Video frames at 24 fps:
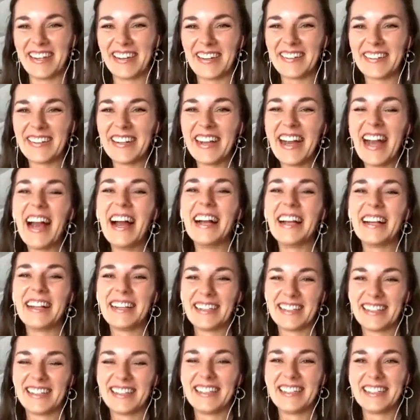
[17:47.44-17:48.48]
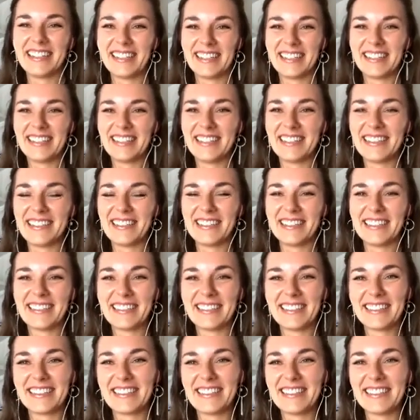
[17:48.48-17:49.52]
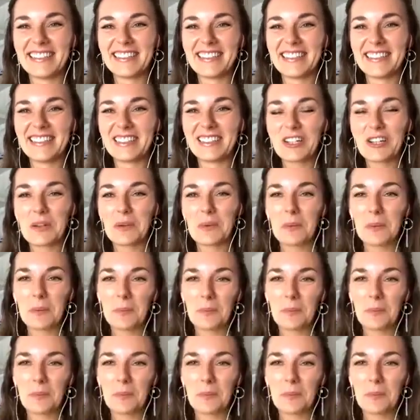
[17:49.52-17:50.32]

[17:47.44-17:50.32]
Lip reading: thought, okay, maybe. Okay,